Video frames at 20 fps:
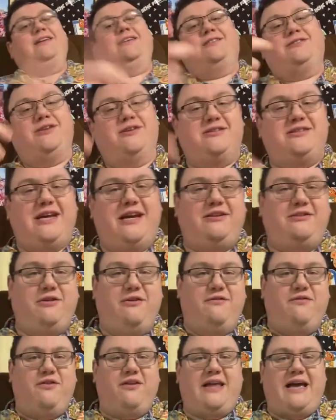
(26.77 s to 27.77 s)
So stay
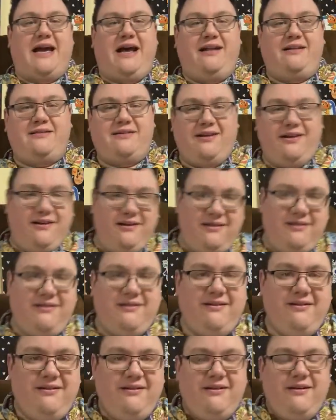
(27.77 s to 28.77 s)
tuned for that.
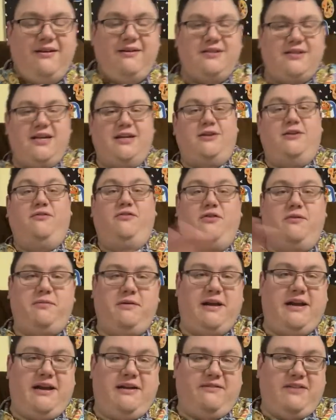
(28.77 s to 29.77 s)
Stay tuned for
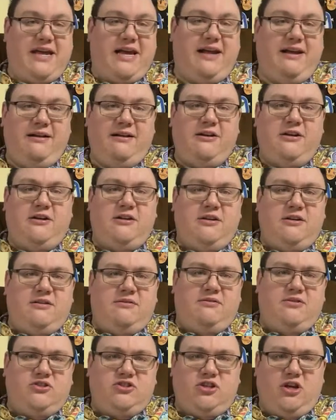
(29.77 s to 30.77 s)
plenty of that.
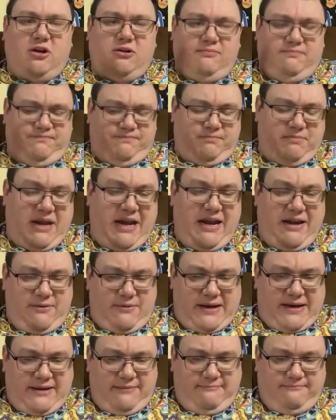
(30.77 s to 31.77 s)
So, but
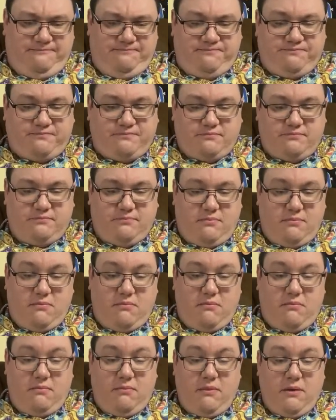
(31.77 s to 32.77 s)
anyway,
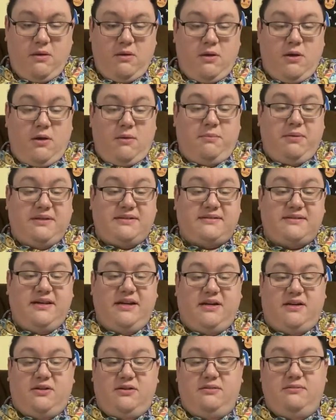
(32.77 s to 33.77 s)
but
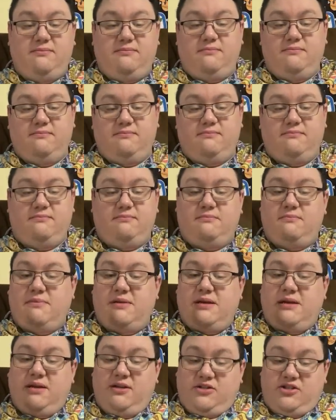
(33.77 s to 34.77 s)
still,
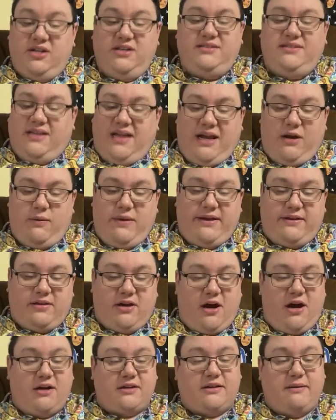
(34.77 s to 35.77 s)
just like we
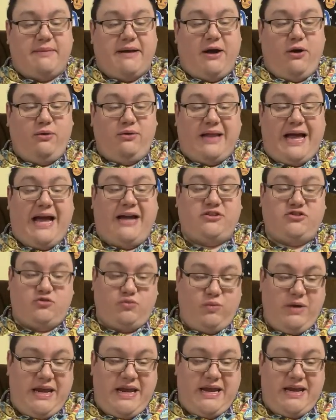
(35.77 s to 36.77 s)
talked about last
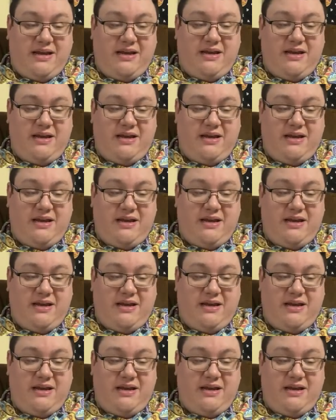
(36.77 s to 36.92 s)
week,